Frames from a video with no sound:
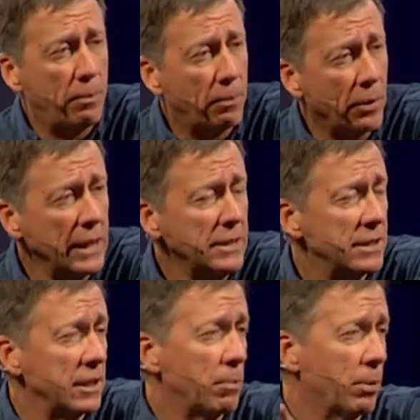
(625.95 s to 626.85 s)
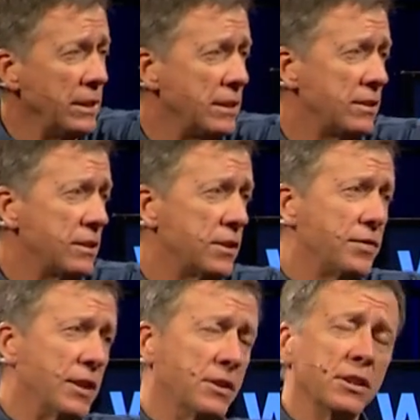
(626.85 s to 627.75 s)
priest and the priestesses
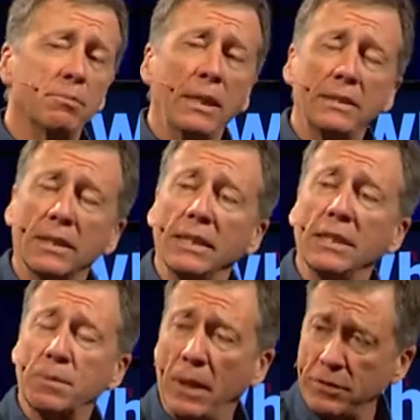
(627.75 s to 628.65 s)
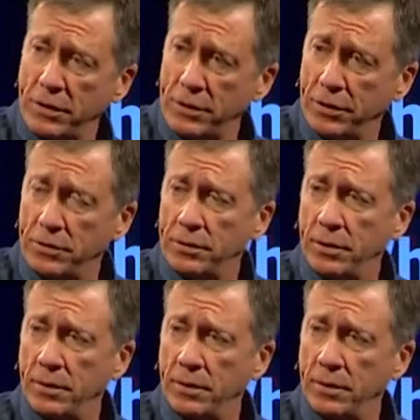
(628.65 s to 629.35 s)
functioned basically as prostitutes